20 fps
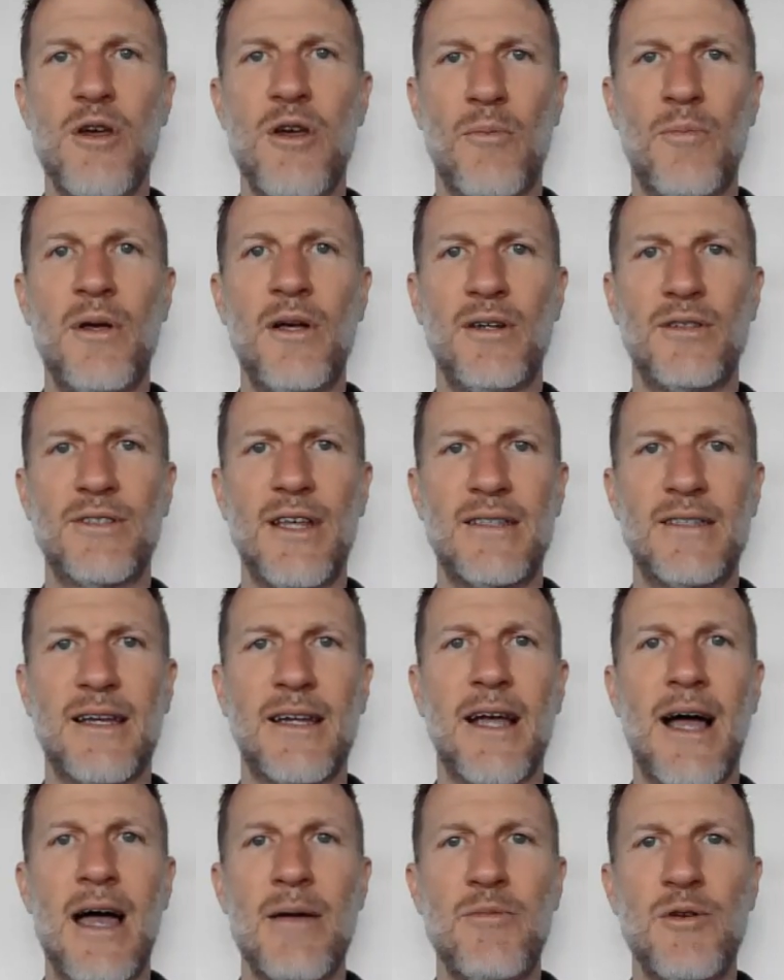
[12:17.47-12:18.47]
pills. That's like
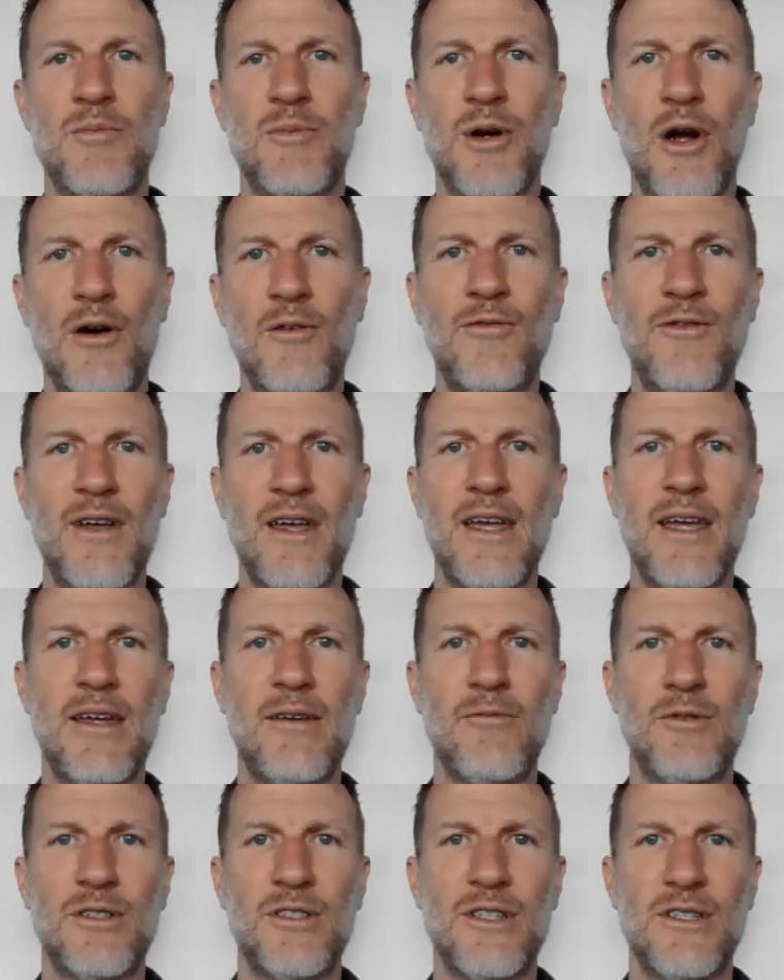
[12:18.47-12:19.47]
ibuprofen,
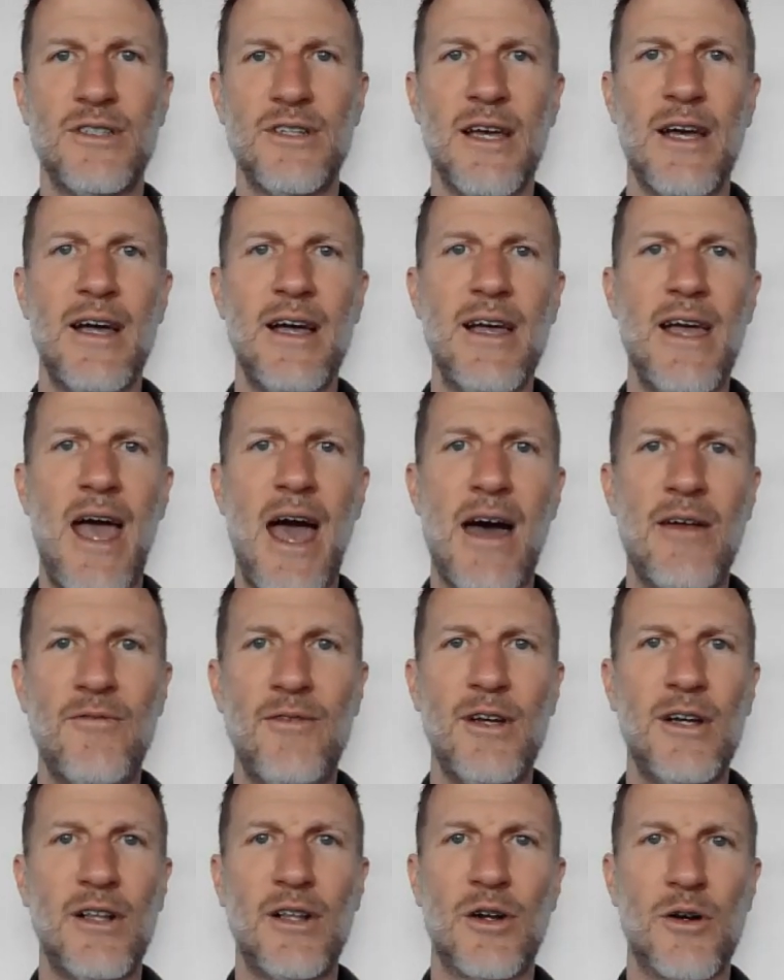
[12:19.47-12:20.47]
which is
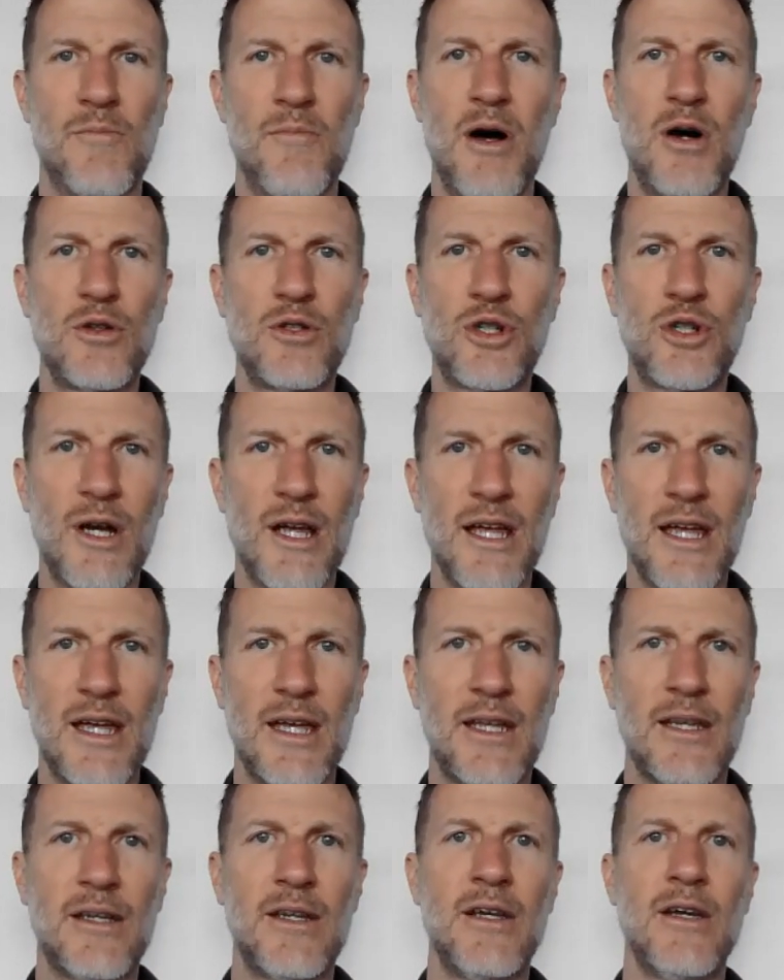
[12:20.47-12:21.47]
Advil or
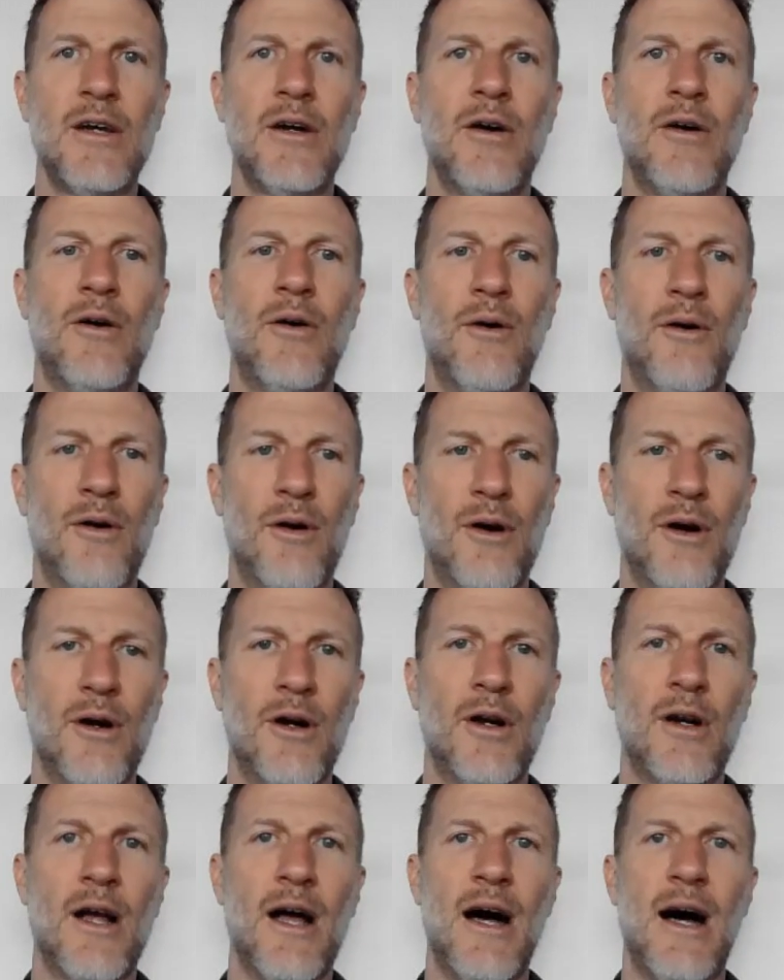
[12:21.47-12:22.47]
Motrin,
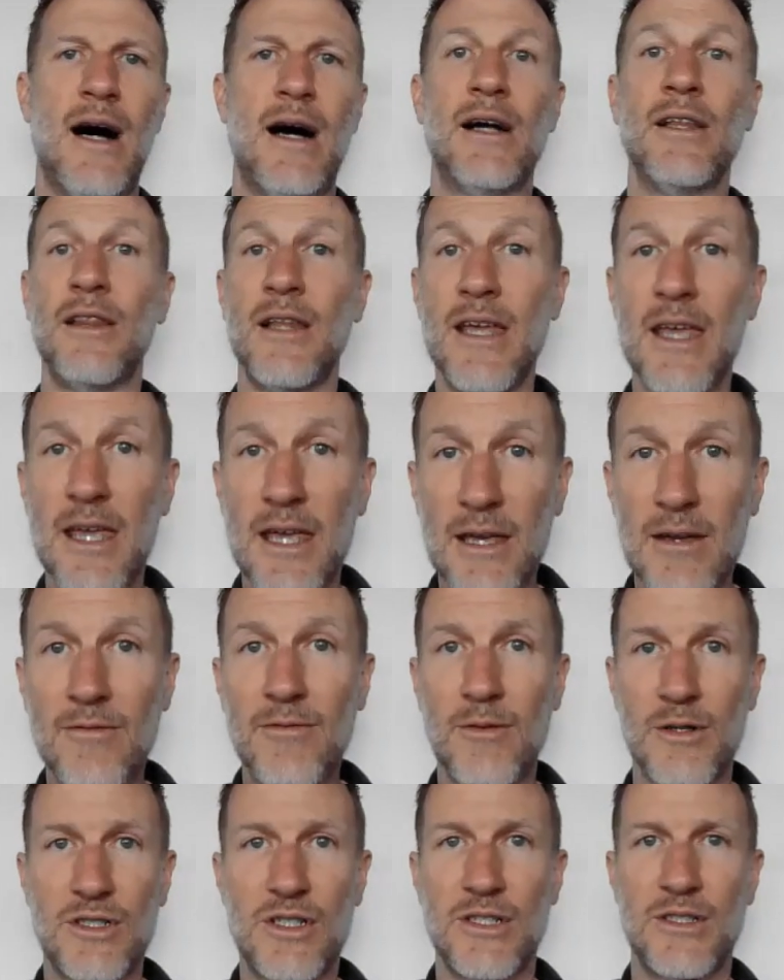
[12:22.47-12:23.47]
or Aleve,
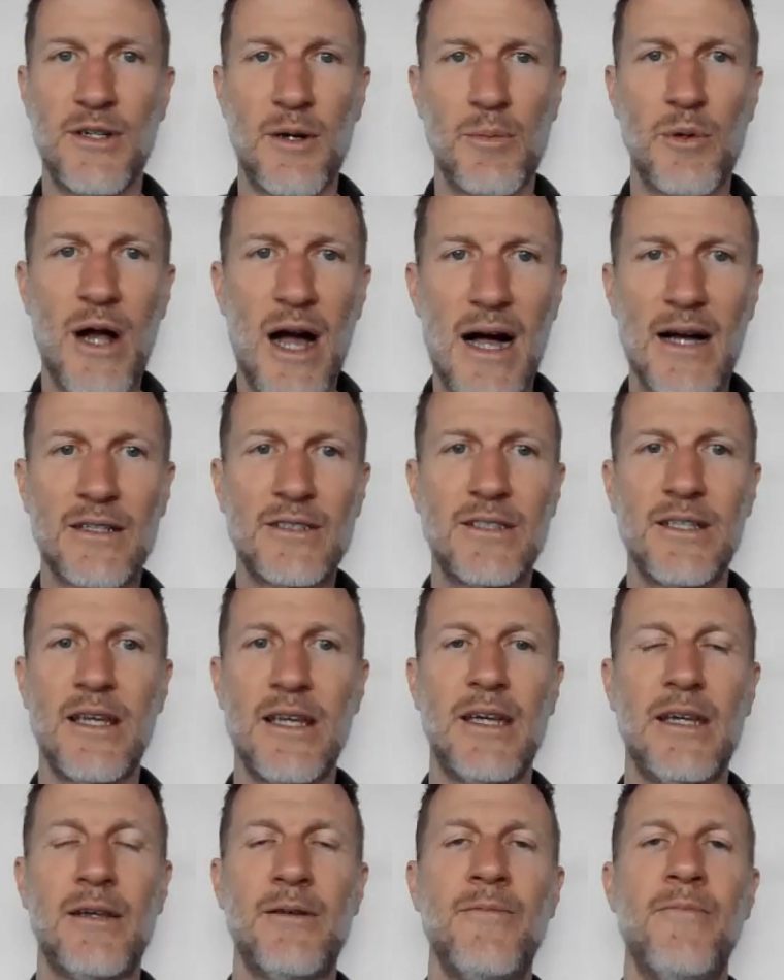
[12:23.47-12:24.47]
which is
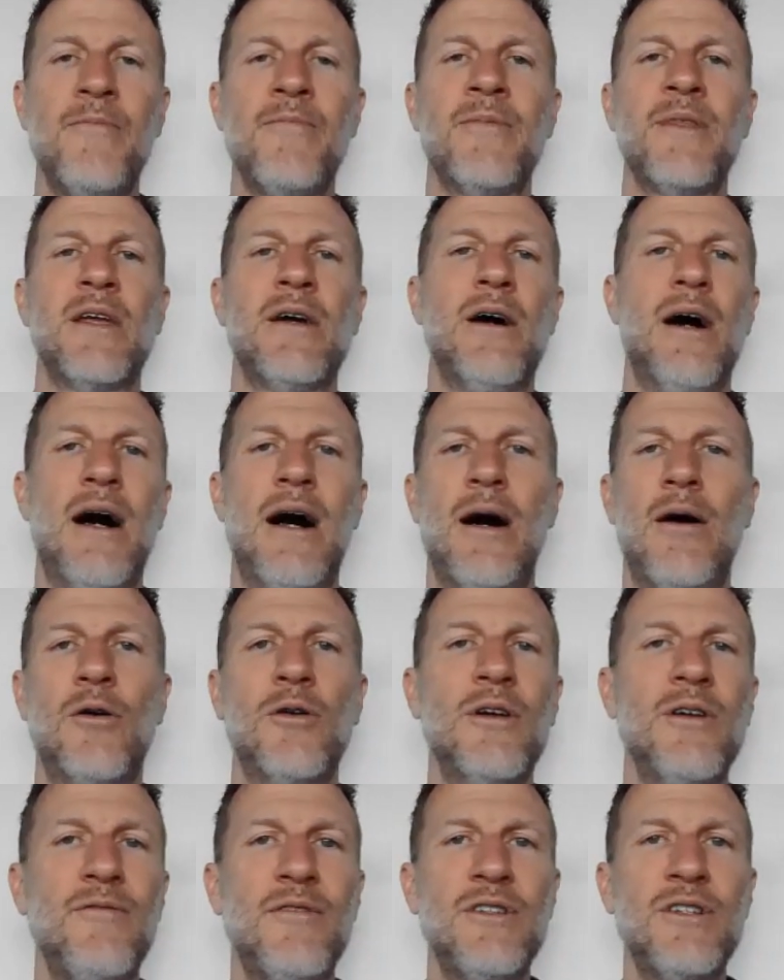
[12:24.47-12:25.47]
naproxen,
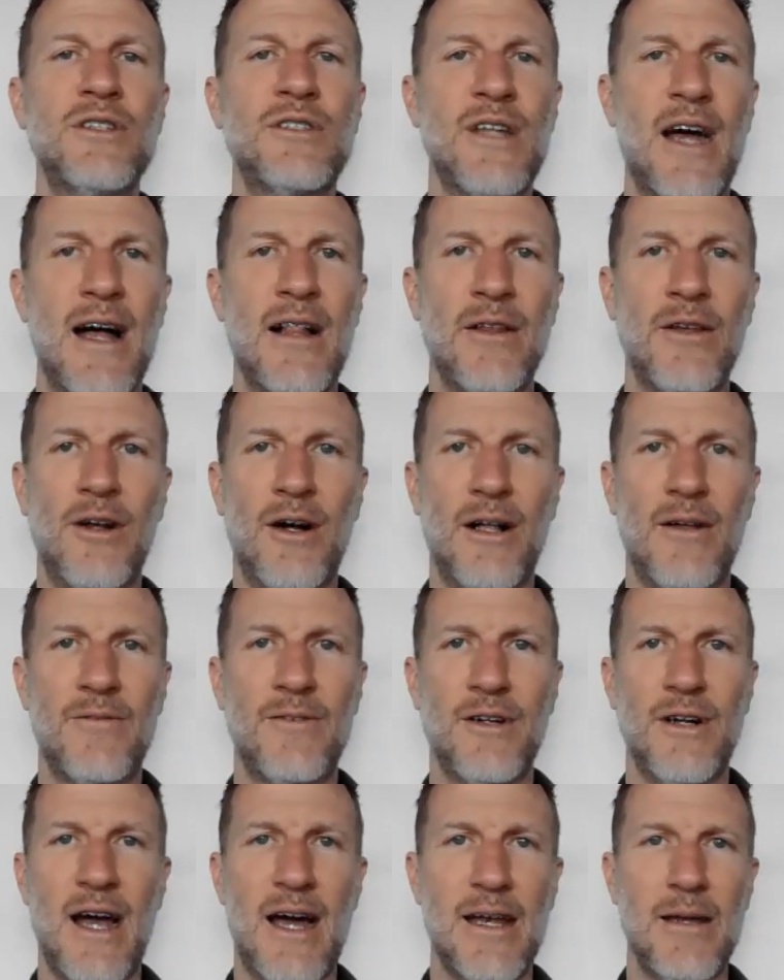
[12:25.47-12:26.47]
or even just Tylenol if
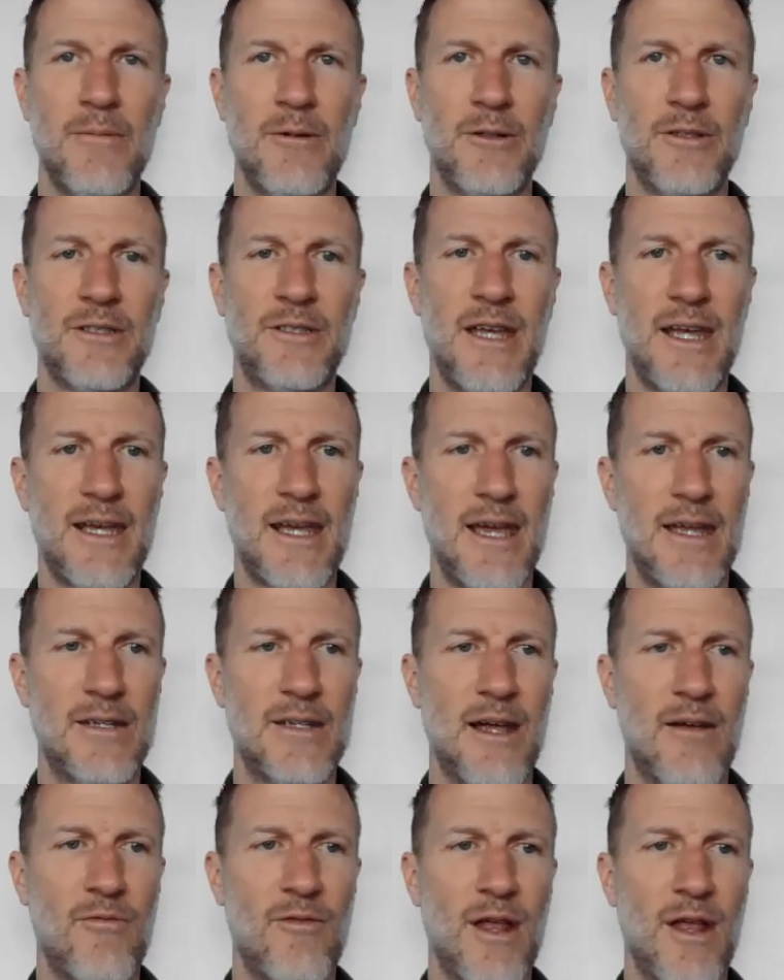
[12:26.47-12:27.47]
you're not able to take
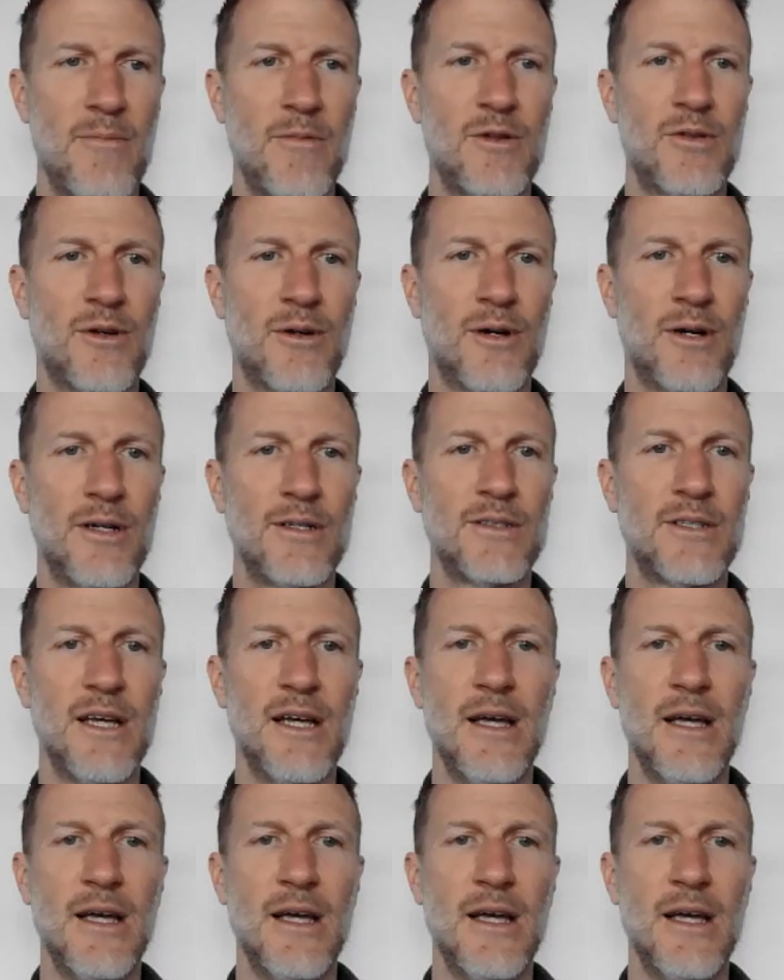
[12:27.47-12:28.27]
anti-inflammatories.